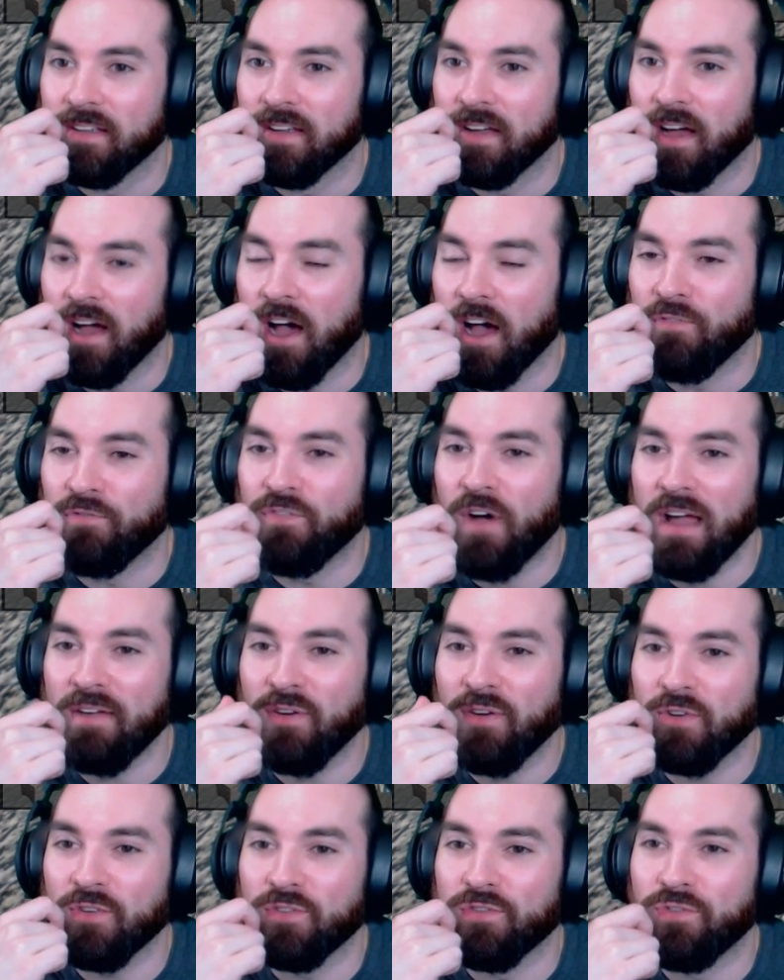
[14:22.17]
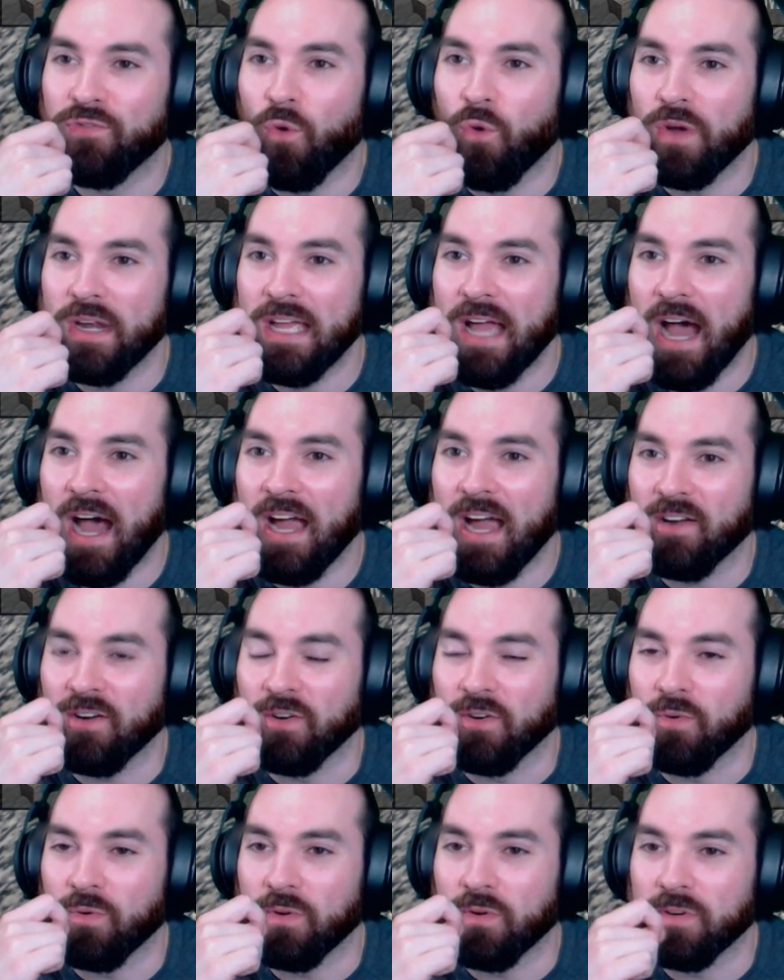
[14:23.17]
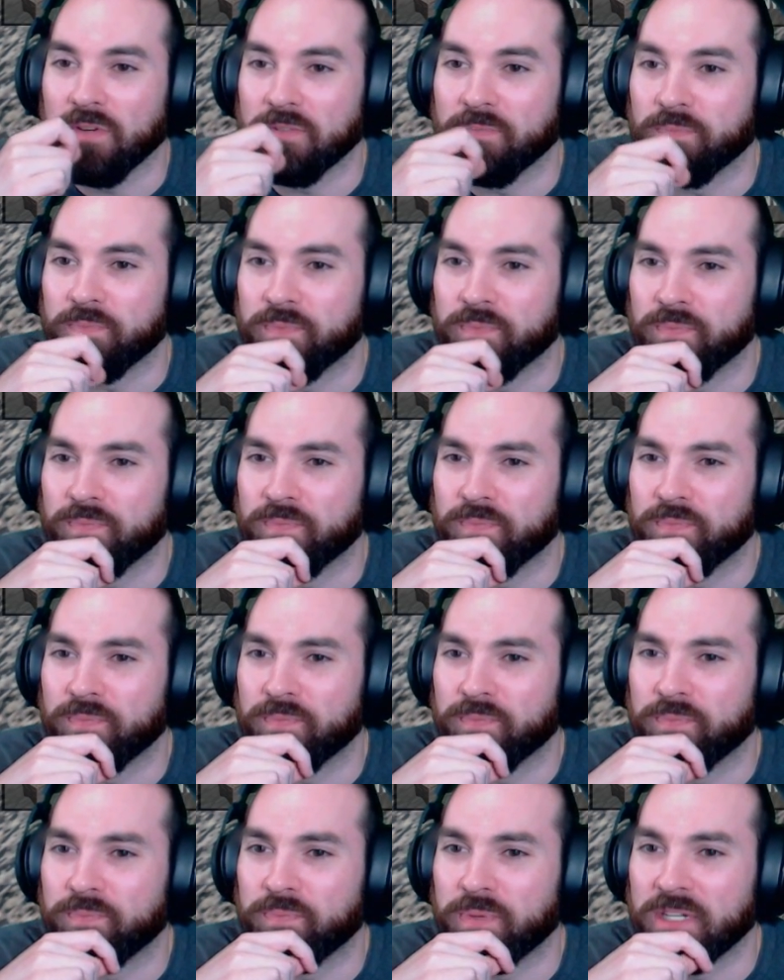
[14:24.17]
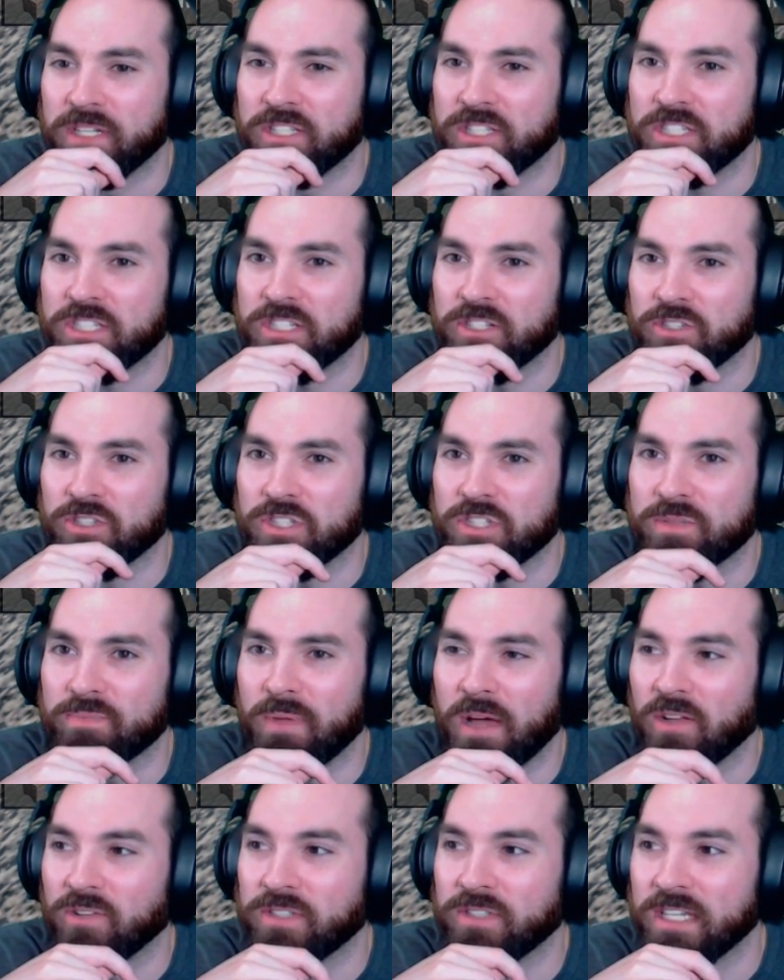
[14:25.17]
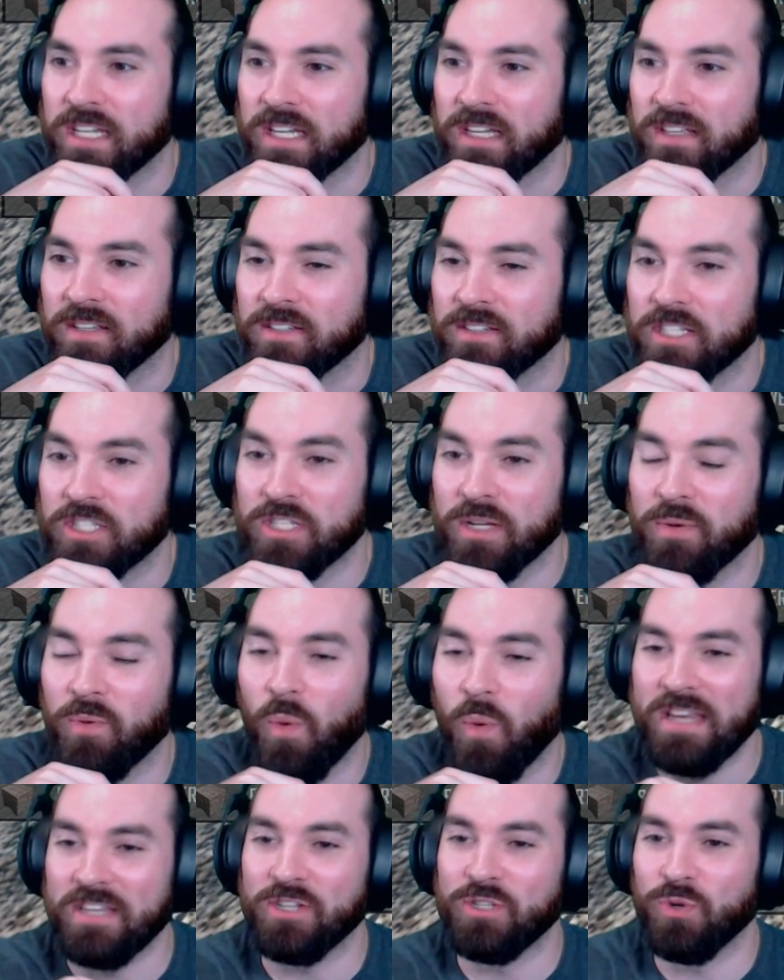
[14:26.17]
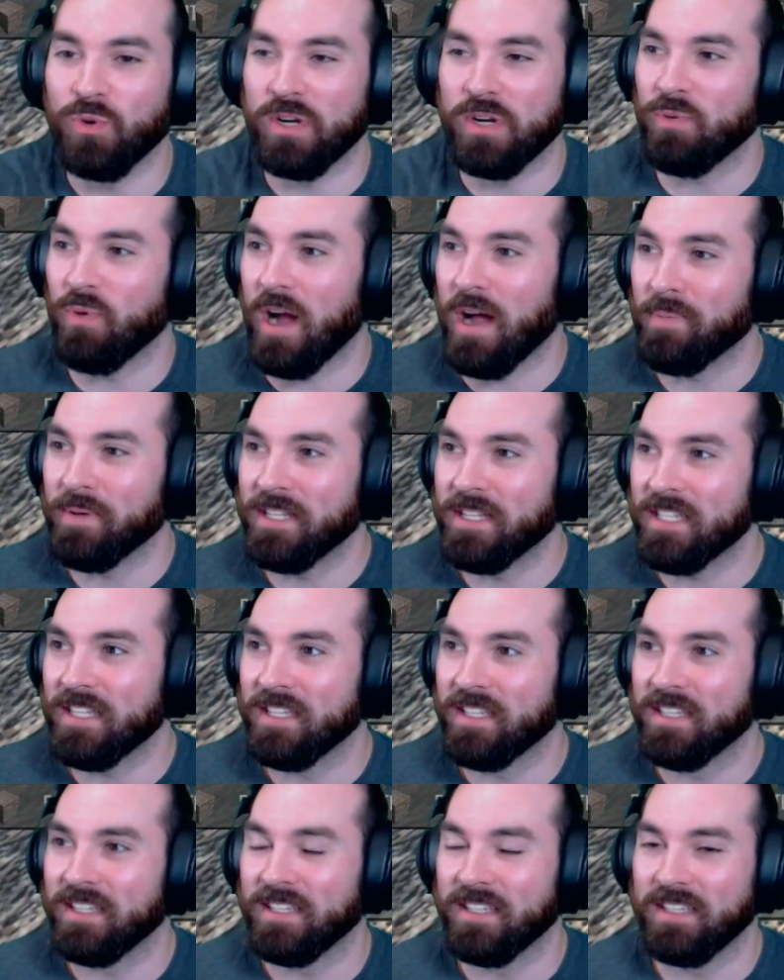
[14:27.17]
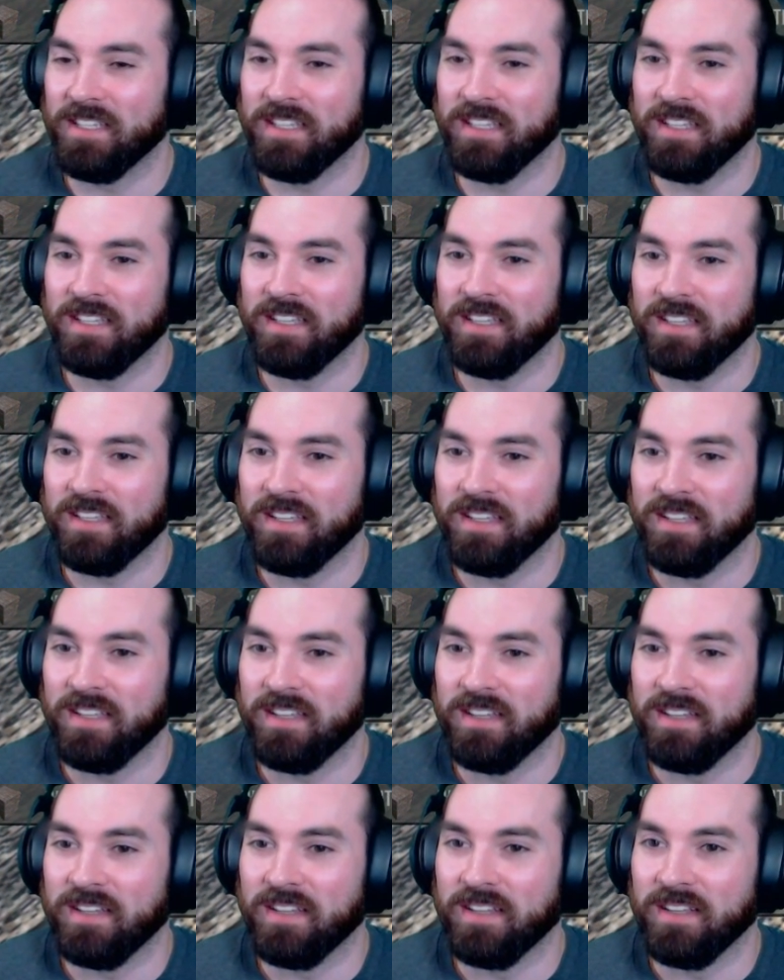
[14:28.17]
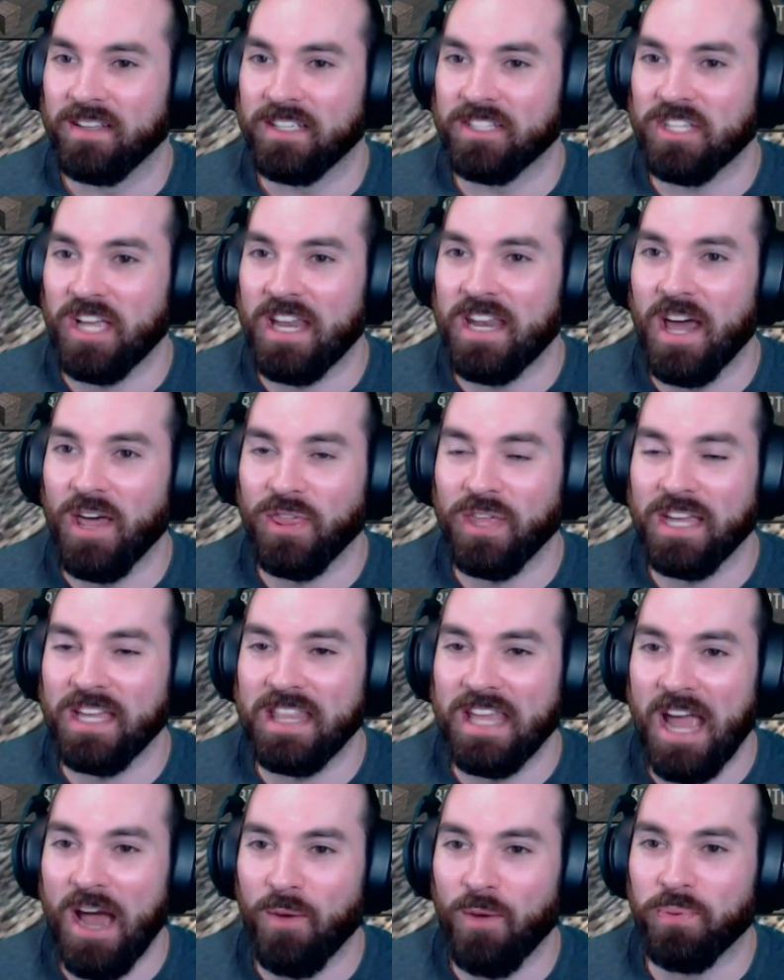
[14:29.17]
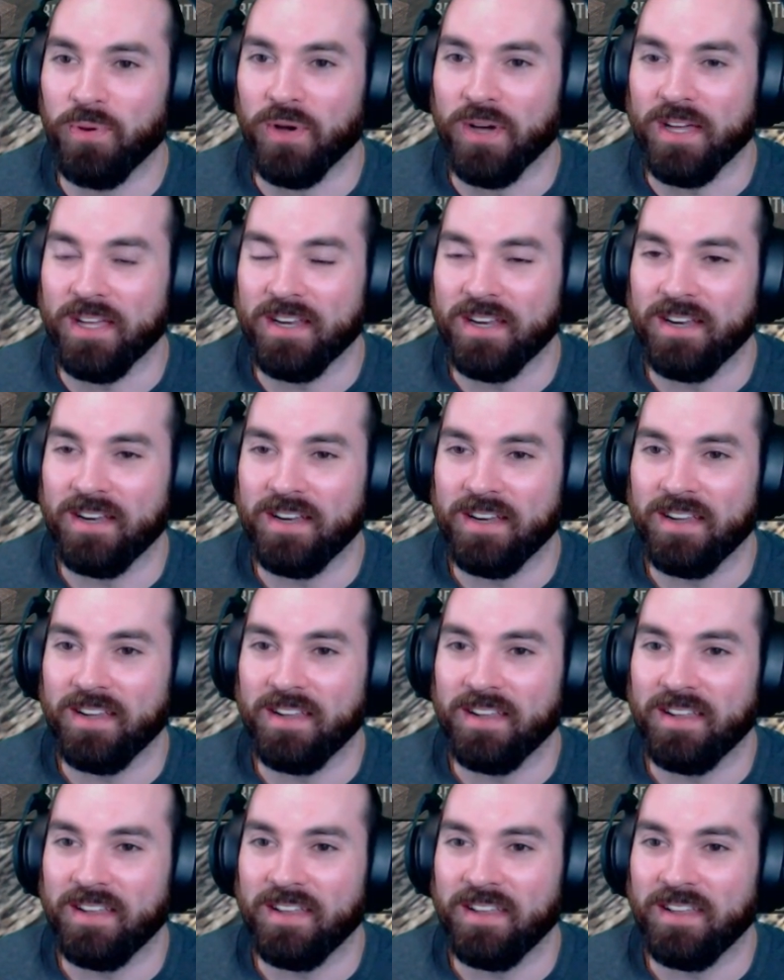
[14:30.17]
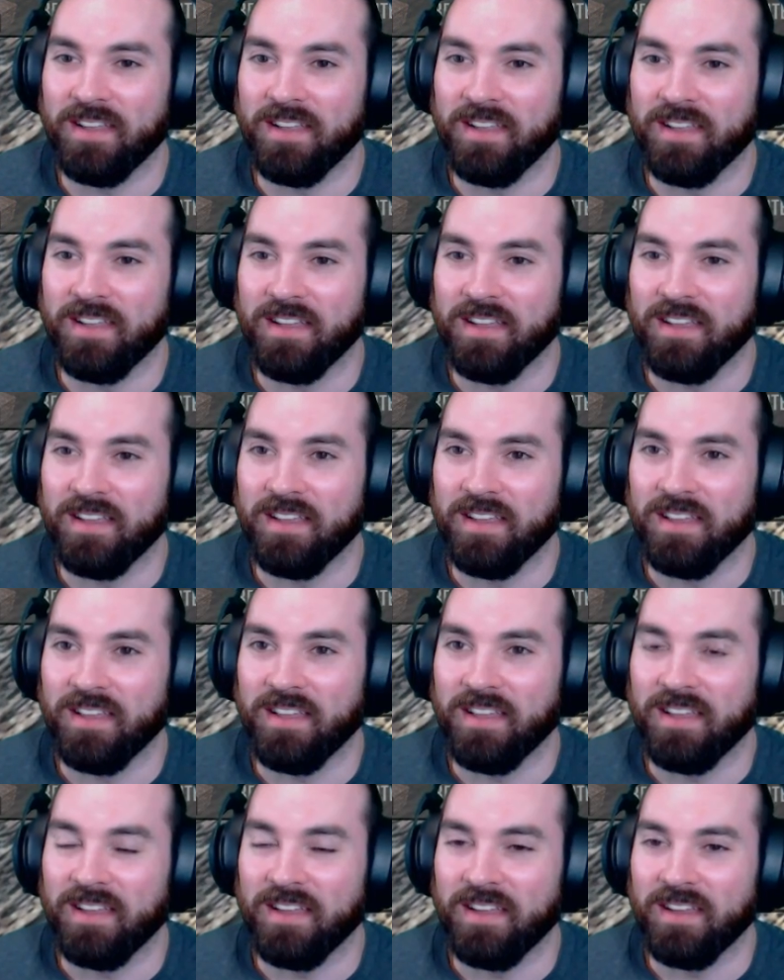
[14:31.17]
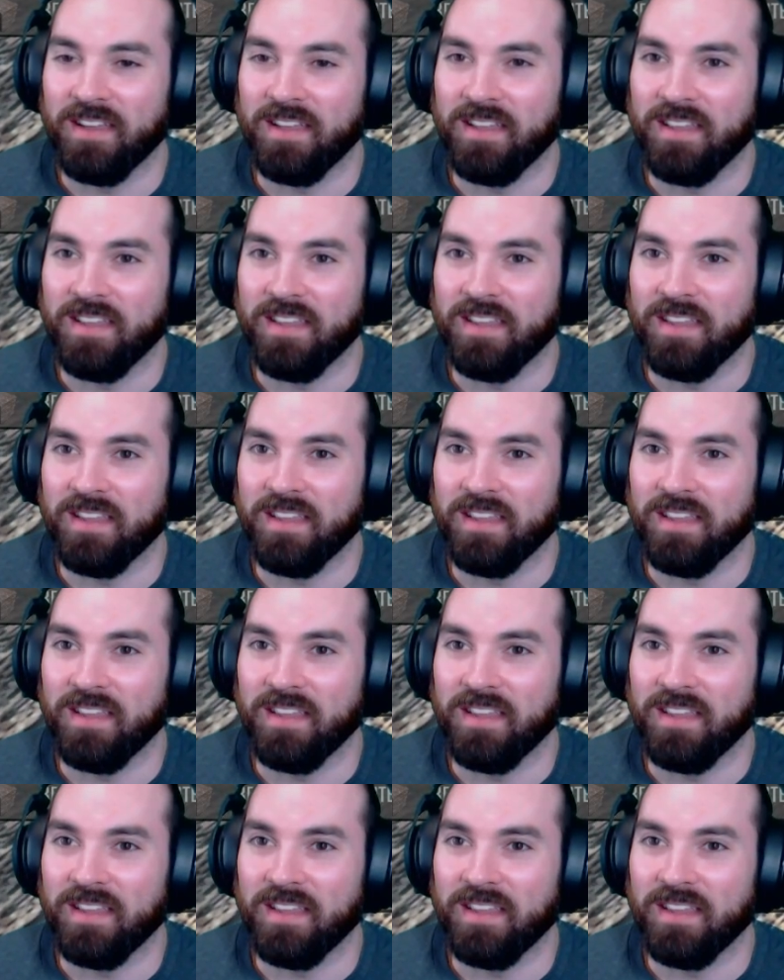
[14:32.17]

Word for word: Uh, 540 iron but it's still smelting. Did so wait, did you already rob it? No. It's got nothing in the output. Uh-oh, it doesn't work.